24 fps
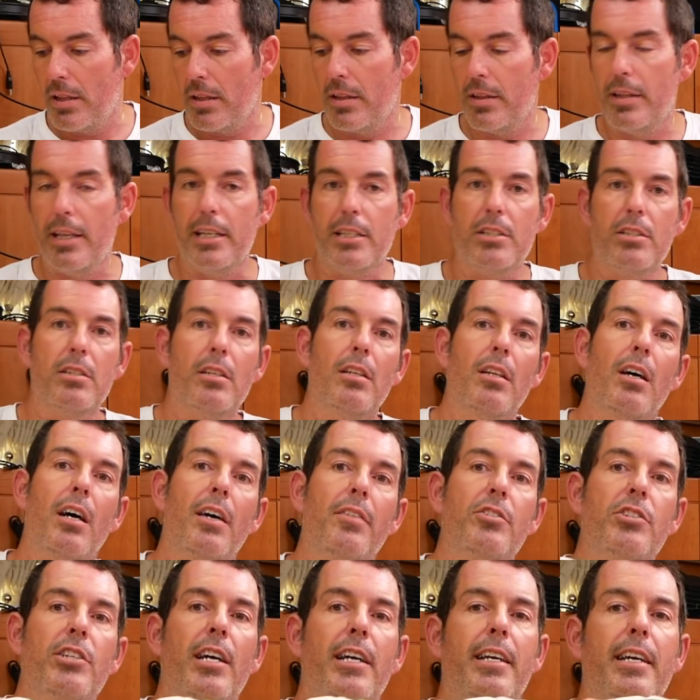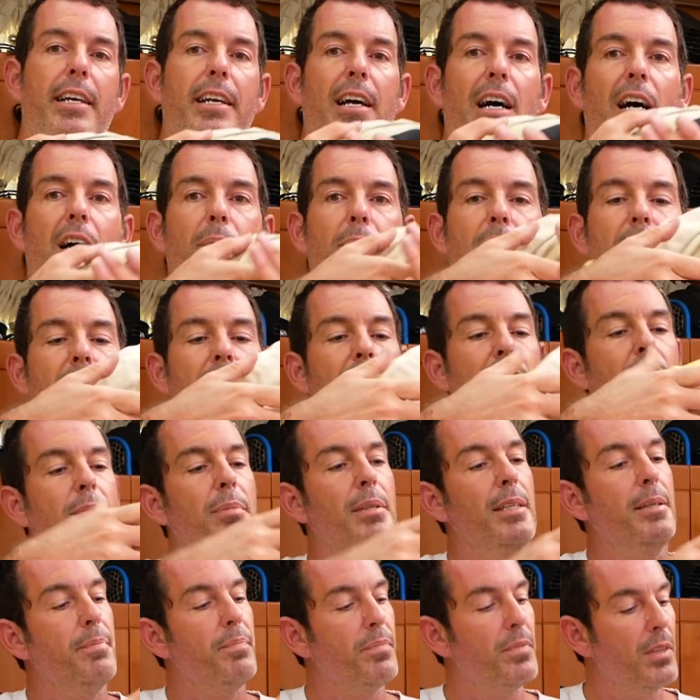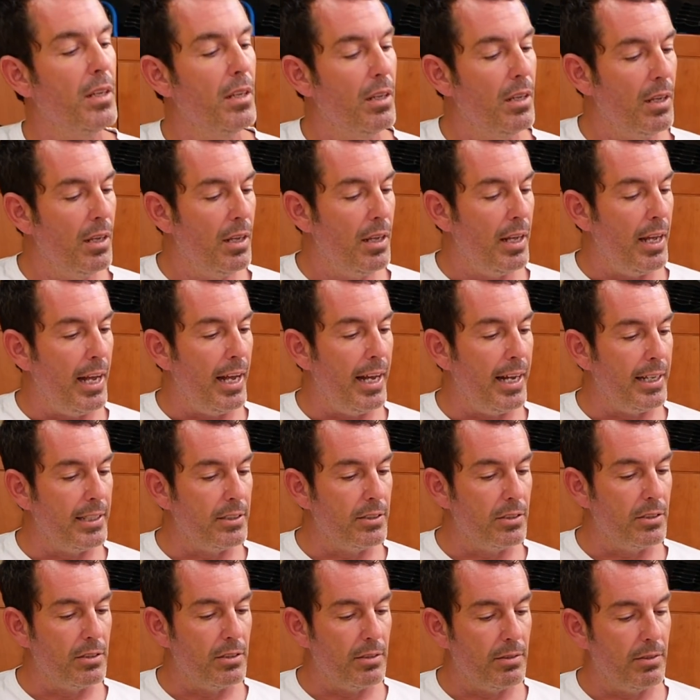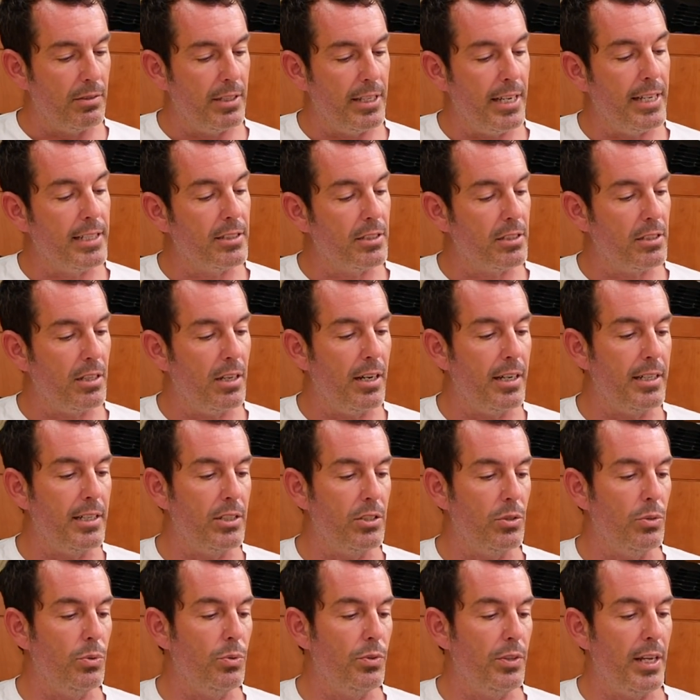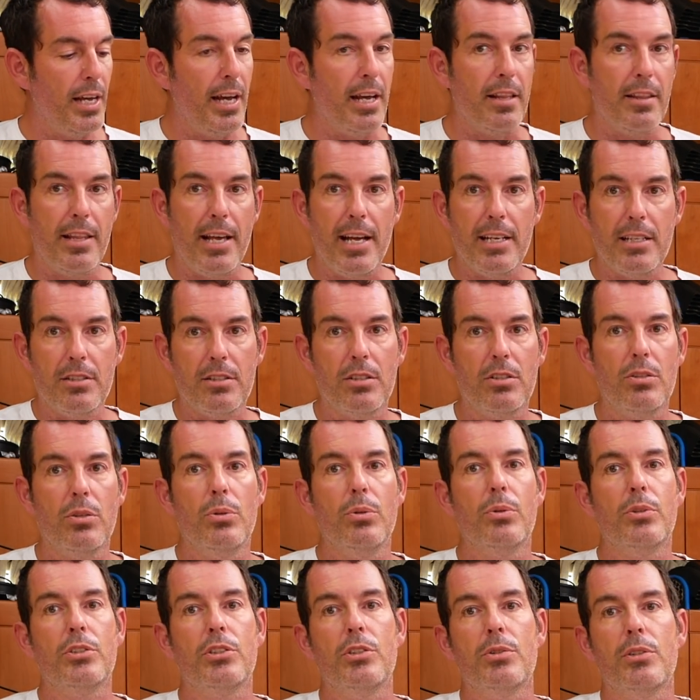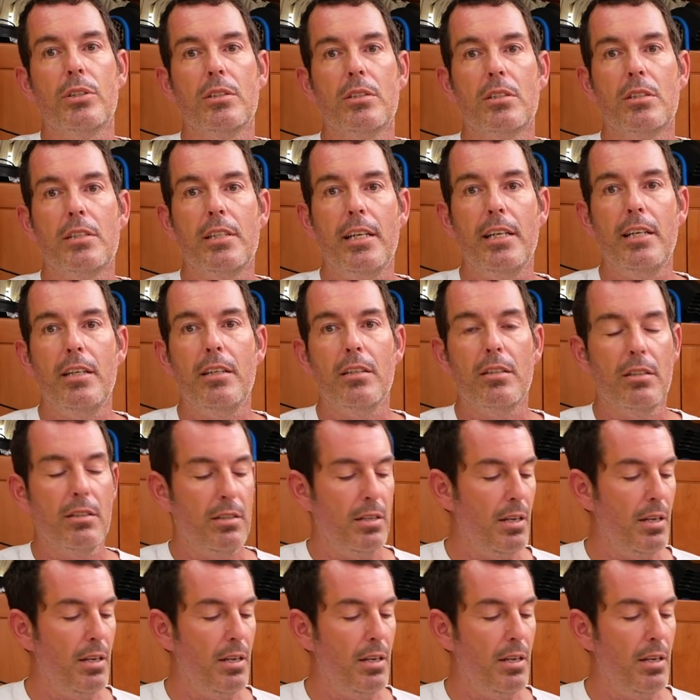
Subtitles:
this life jacket up a little bit, and the inside is all there. There's the torch you can see.